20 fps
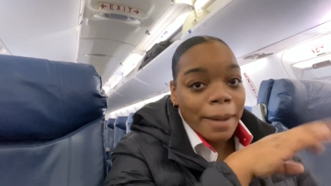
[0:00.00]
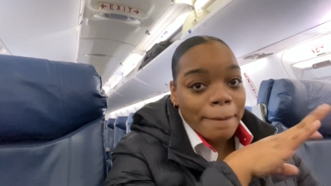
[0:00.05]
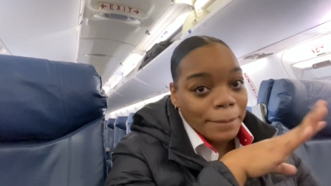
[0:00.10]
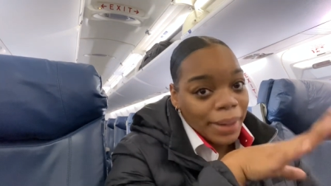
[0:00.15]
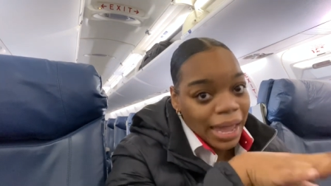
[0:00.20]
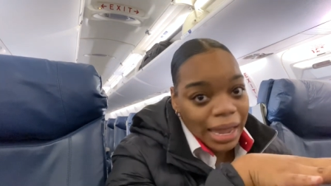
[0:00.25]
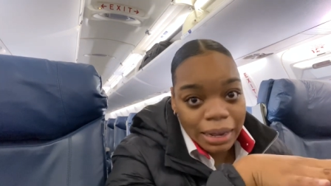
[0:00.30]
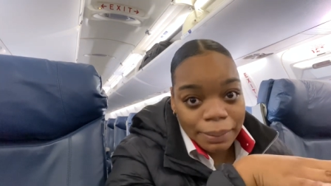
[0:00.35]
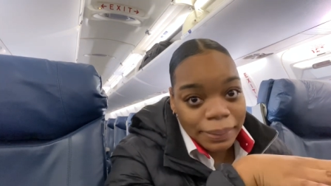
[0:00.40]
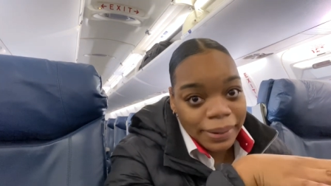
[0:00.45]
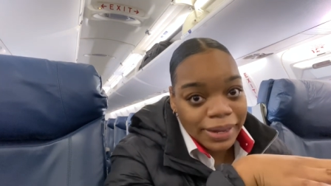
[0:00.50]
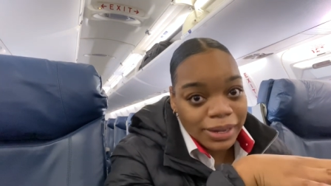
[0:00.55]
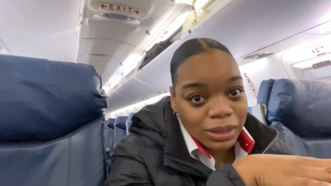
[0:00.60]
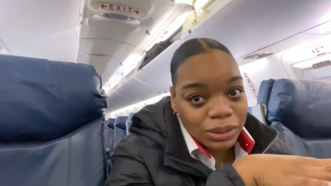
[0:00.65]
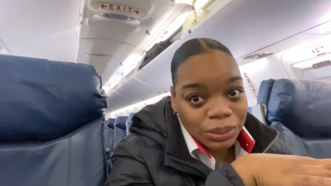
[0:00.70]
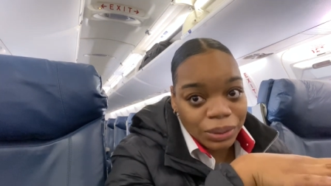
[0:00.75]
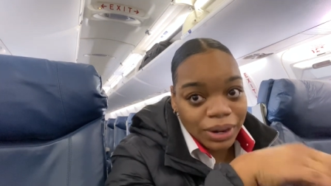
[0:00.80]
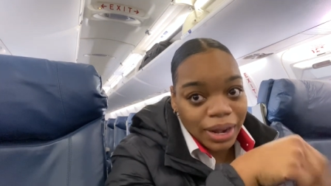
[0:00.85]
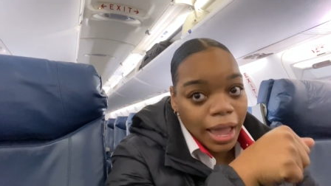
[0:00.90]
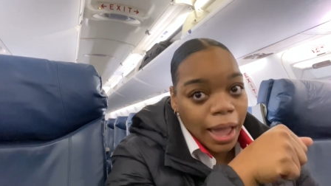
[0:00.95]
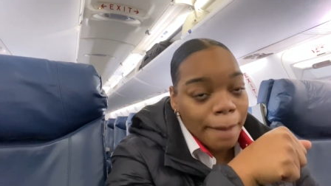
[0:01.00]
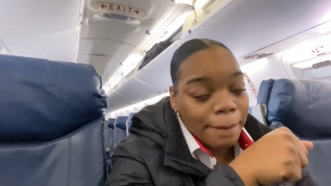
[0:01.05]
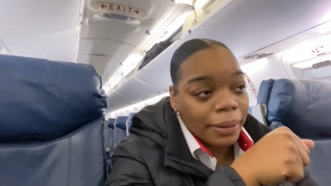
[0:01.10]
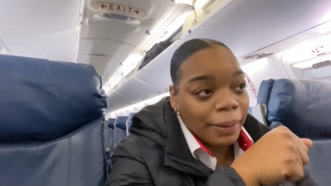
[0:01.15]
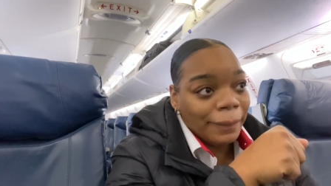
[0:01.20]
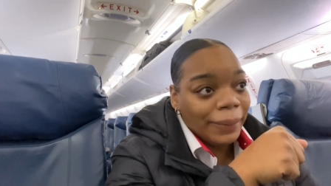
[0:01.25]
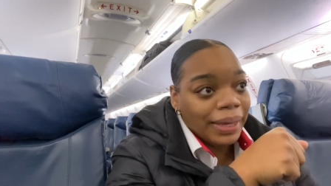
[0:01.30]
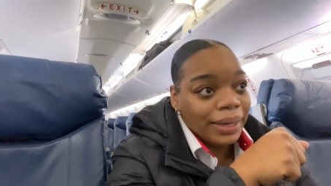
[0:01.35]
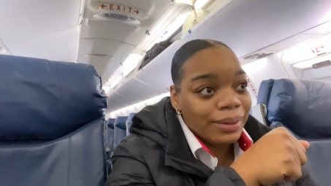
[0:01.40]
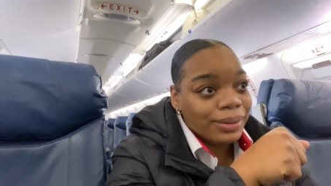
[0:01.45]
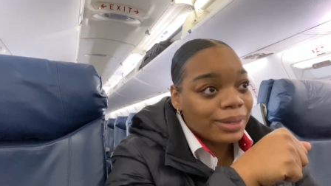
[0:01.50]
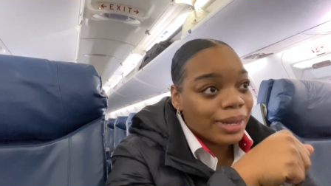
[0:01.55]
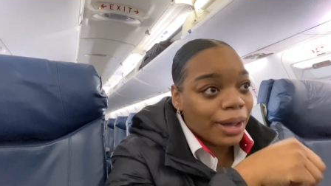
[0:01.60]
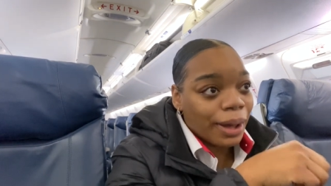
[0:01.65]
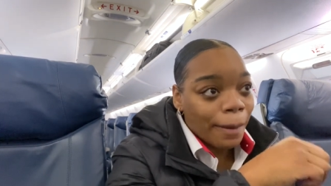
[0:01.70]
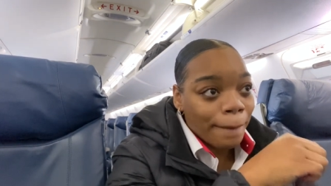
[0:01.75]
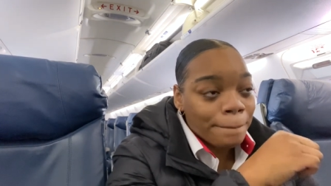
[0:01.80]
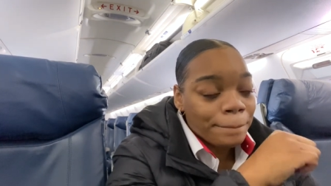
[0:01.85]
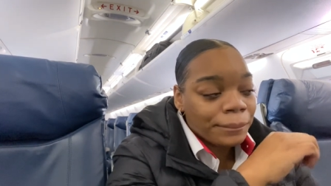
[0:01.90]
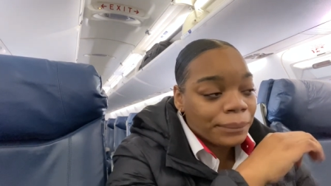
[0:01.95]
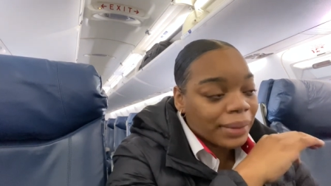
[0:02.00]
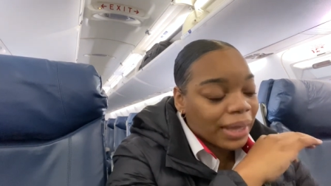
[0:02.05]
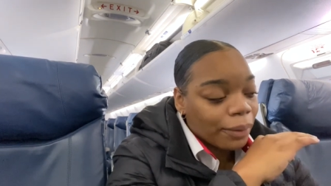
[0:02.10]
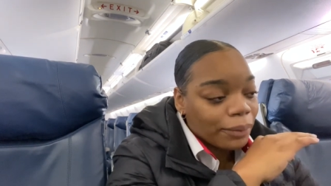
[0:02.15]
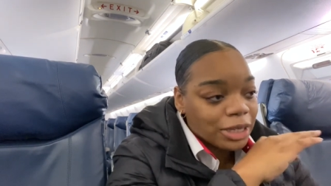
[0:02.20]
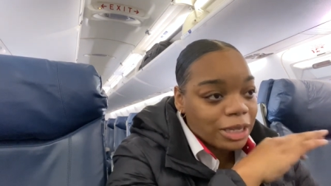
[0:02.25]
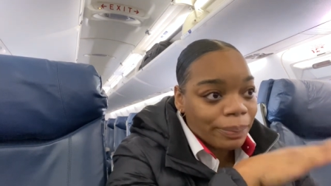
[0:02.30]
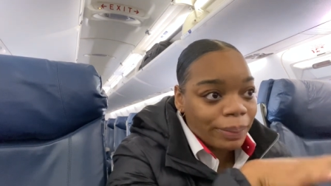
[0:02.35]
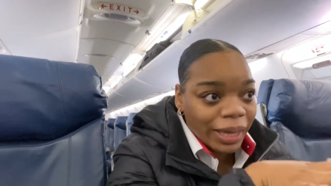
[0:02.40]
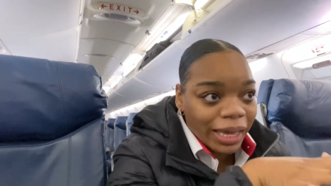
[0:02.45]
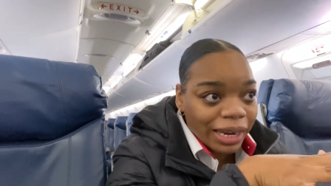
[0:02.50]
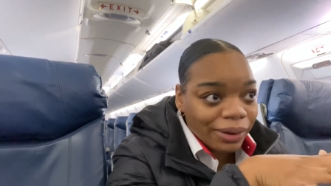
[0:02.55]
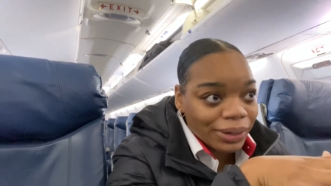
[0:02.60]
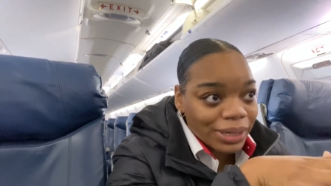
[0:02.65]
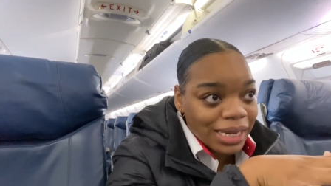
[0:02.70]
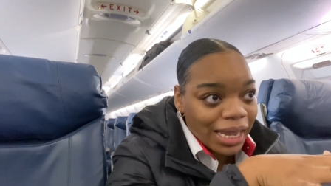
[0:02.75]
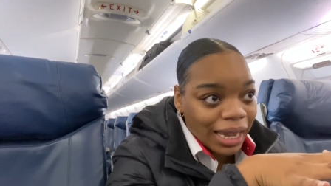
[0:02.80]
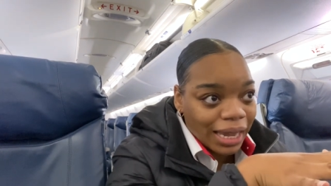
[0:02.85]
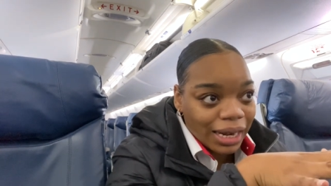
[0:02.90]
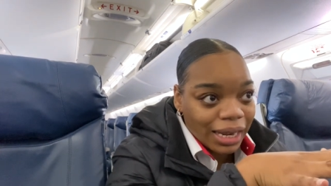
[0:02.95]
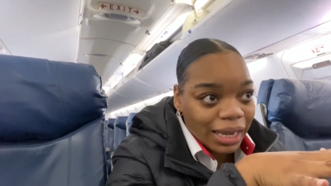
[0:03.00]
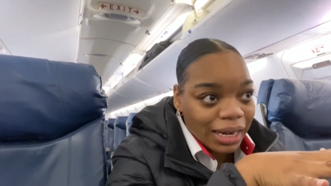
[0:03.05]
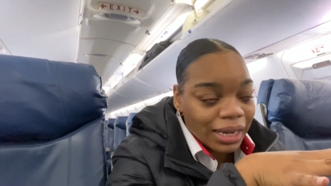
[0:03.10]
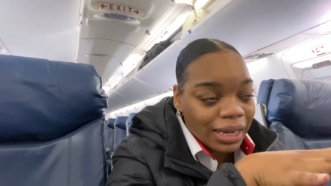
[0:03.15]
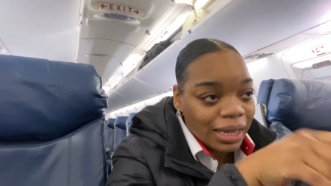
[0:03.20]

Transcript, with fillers: Pain pills weren't helping me, so I was a bit irritated